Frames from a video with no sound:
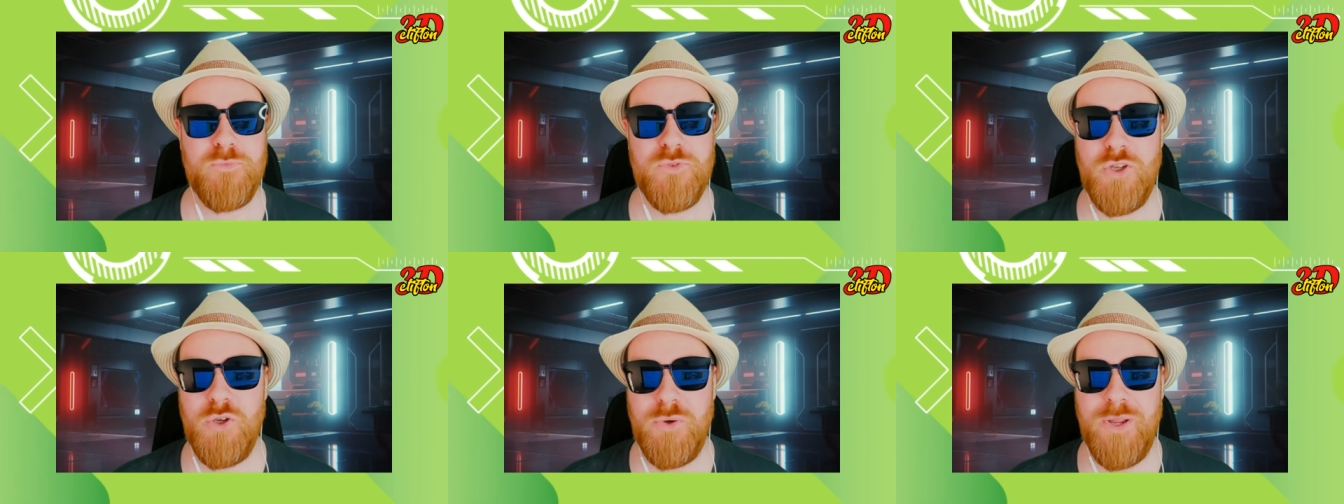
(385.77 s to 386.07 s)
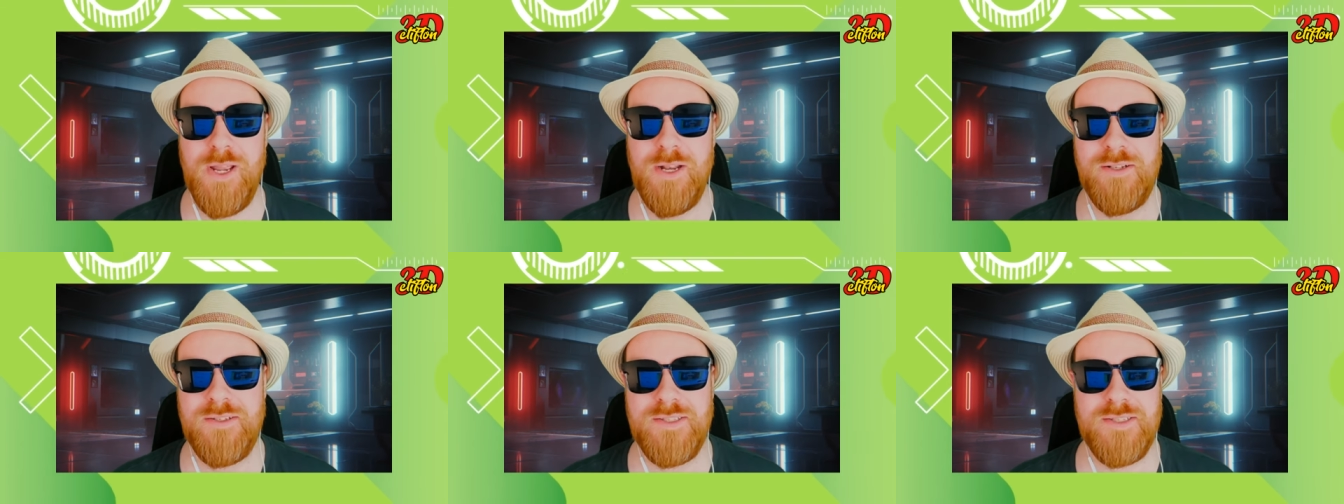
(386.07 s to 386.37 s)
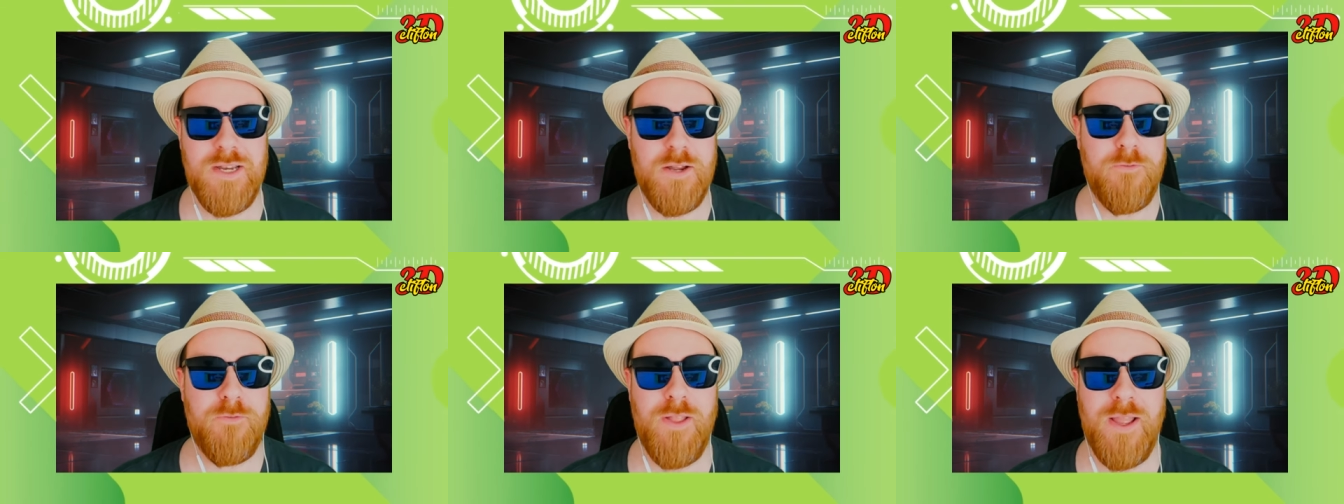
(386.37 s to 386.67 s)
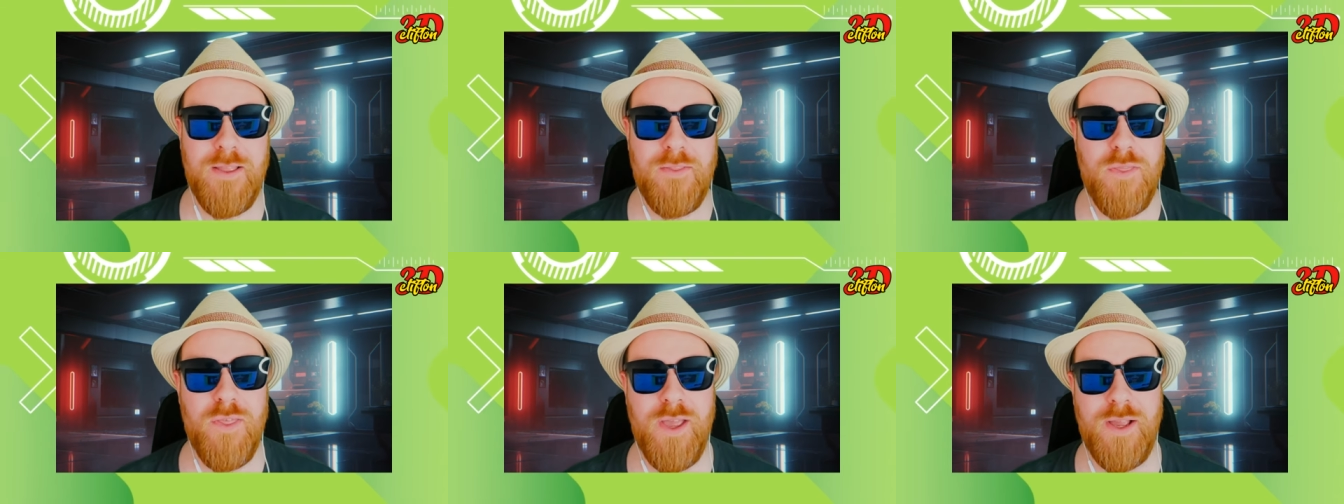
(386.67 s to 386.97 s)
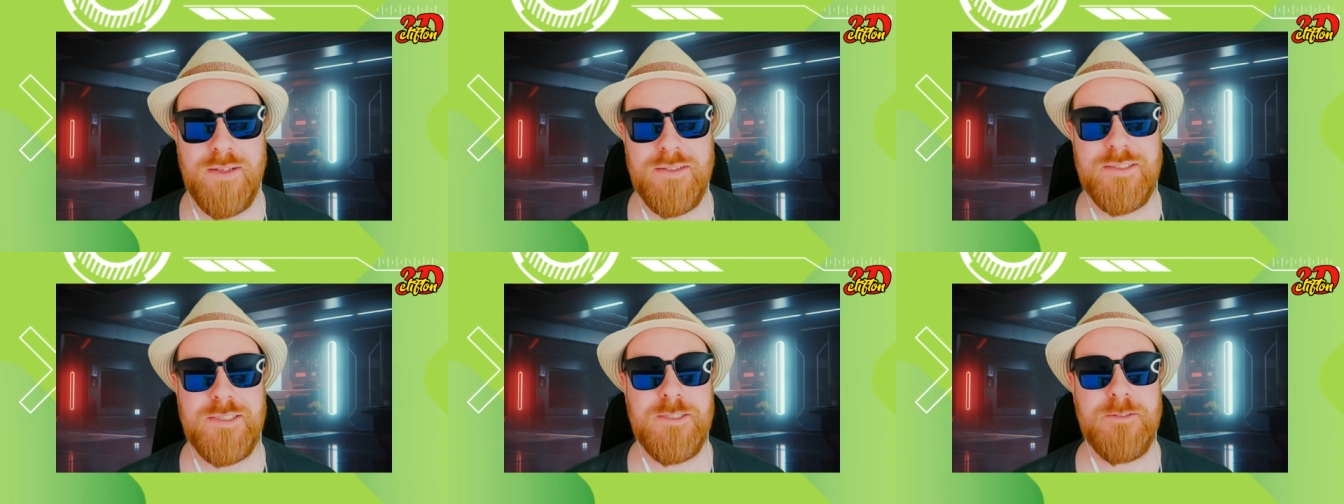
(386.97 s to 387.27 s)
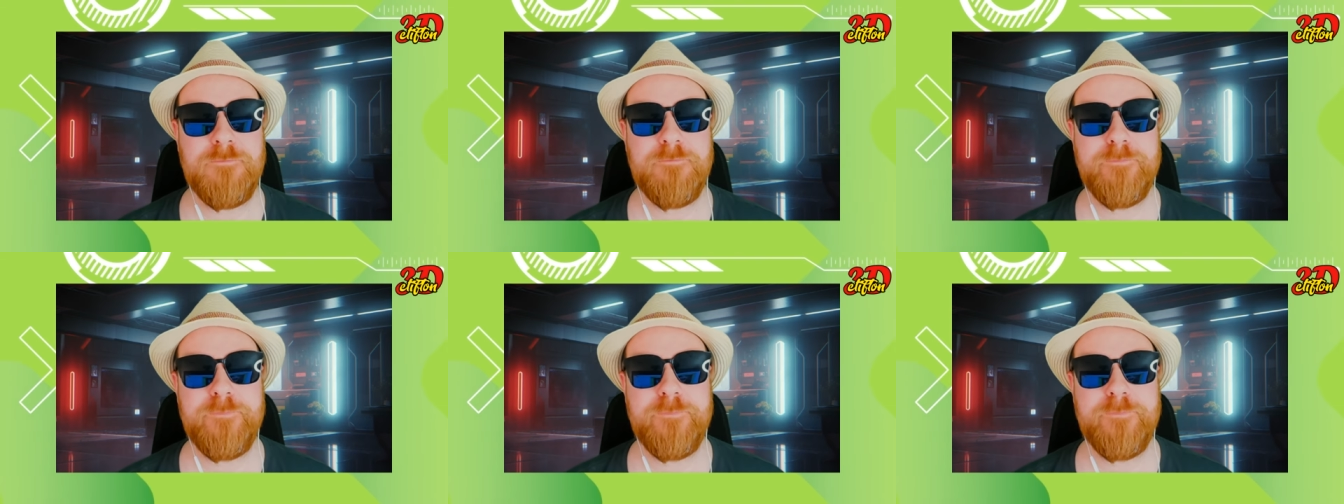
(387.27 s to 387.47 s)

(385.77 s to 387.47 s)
you get stuff like this.